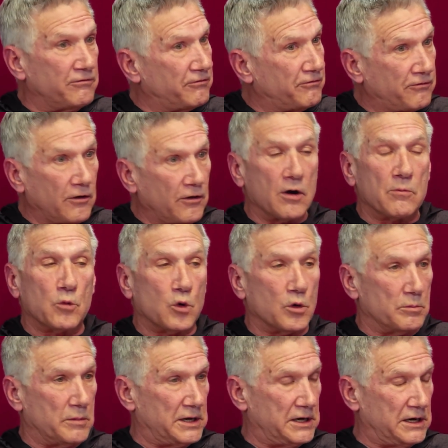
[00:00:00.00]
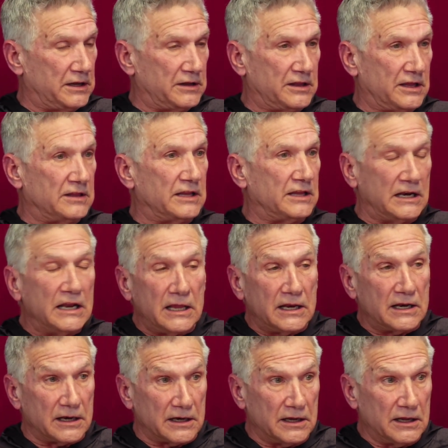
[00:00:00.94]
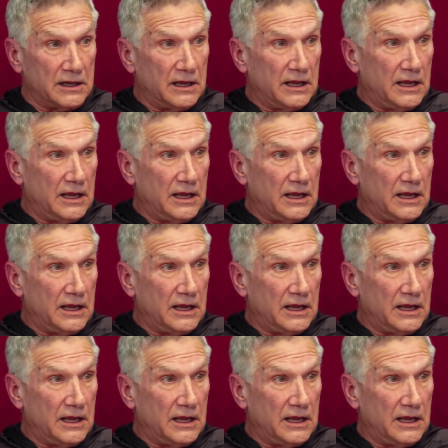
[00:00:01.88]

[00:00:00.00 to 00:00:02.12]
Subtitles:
far more money than they needed.